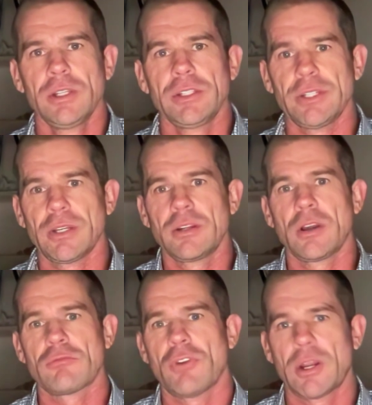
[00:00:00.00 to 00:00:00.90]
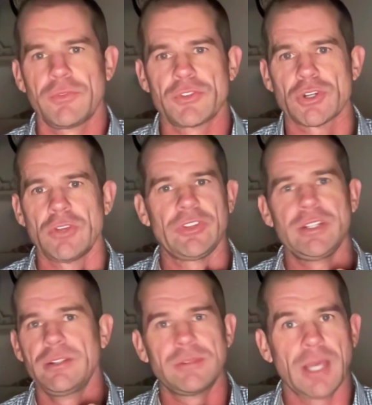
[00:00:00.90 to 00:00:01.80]
You know, I ride with a
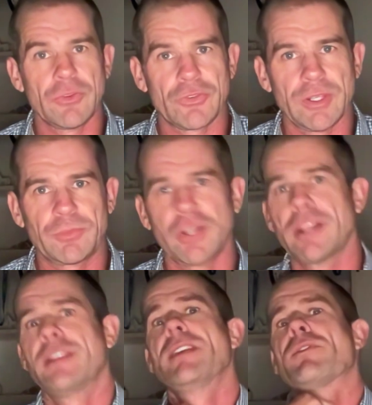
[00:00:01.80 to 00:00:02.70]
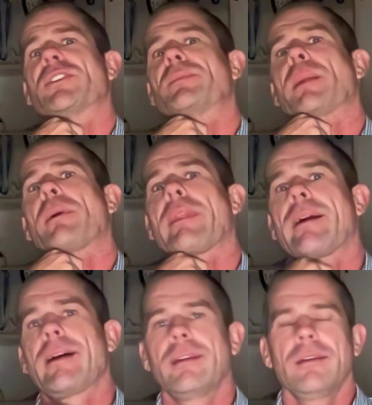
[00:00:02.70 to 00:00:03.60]
jersey unzipped, I don't never zipped up like
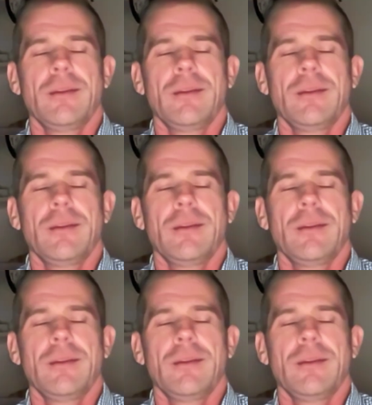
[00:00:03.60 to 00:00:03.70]
that.